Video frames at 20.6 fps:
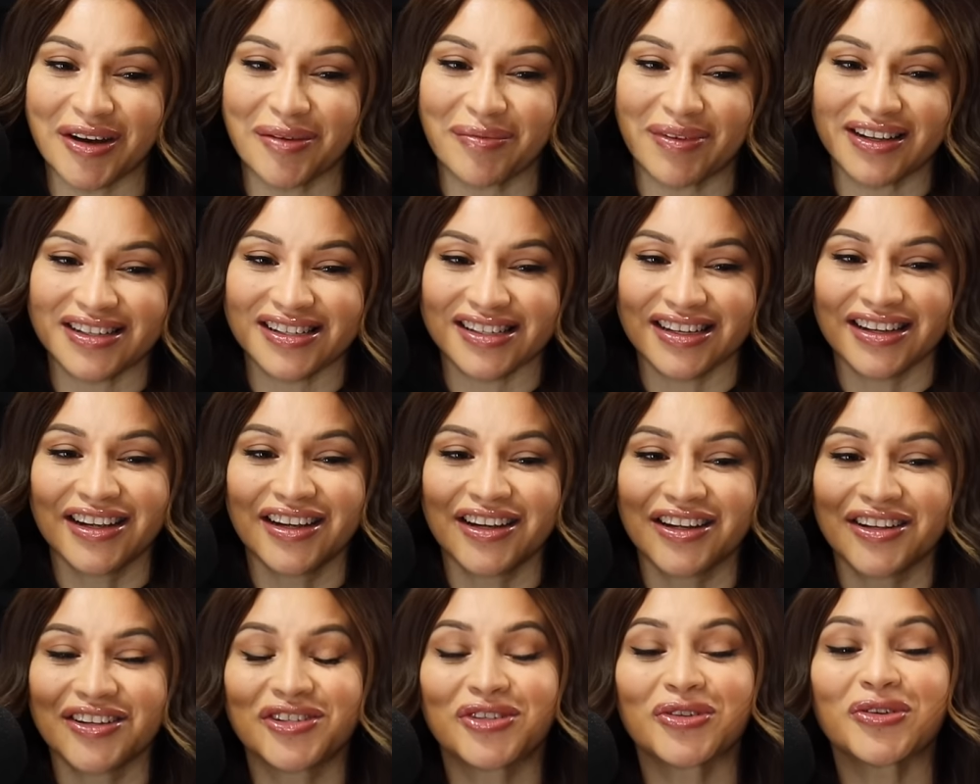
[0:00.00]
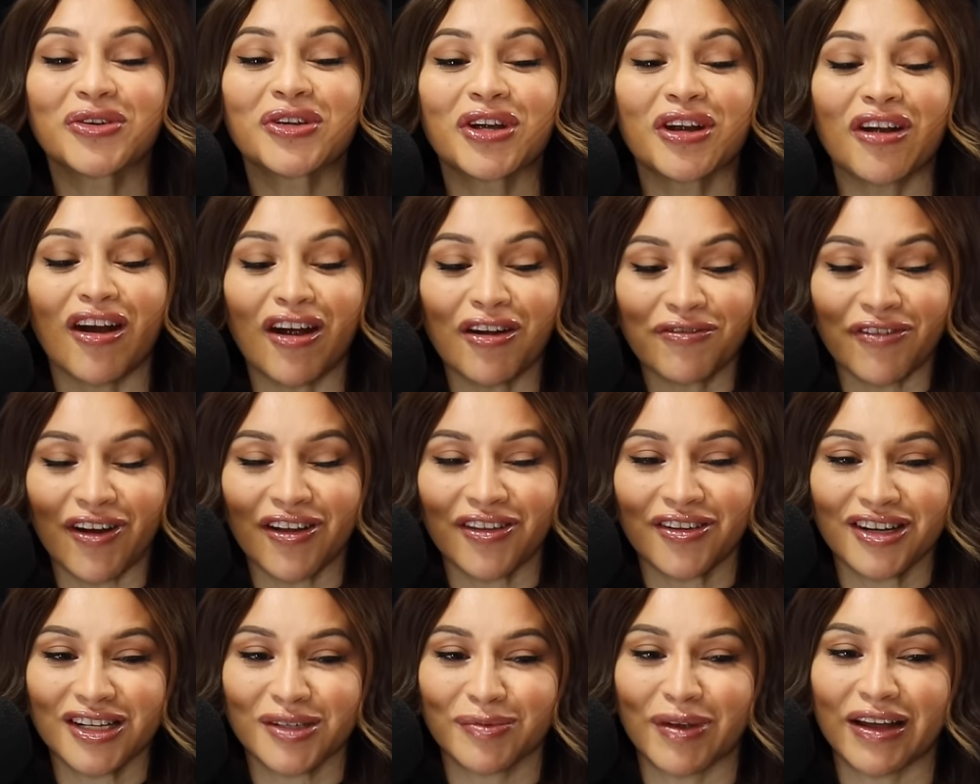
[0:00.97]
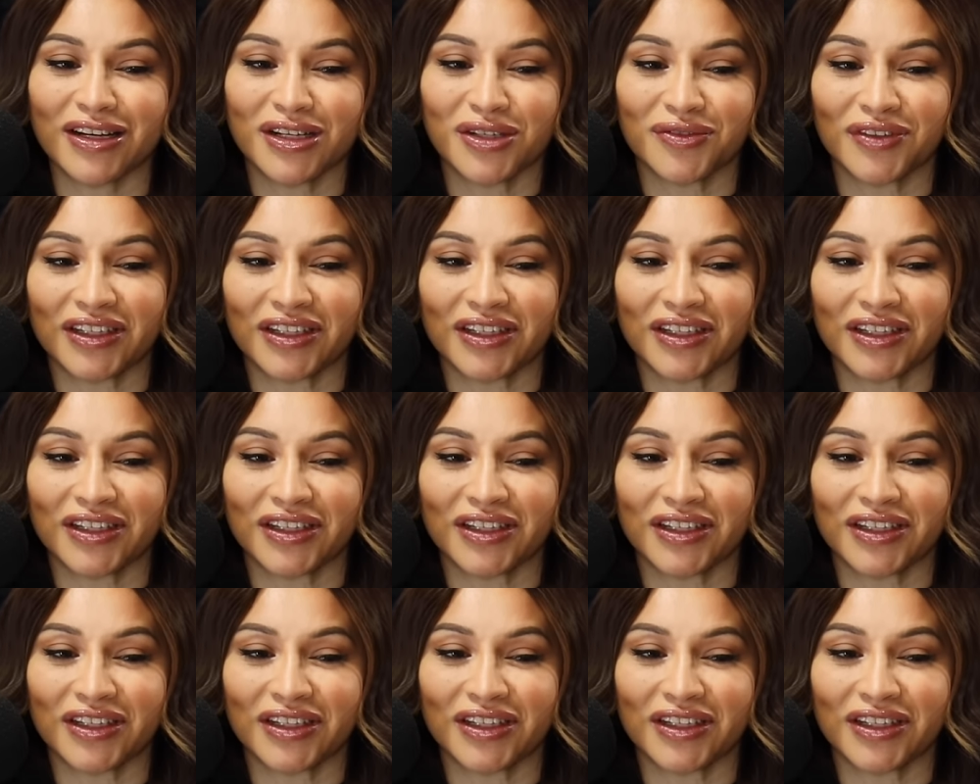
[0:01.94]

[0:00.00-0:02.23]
our best. Yeah, we yeah. Do your Our Father in Spanish,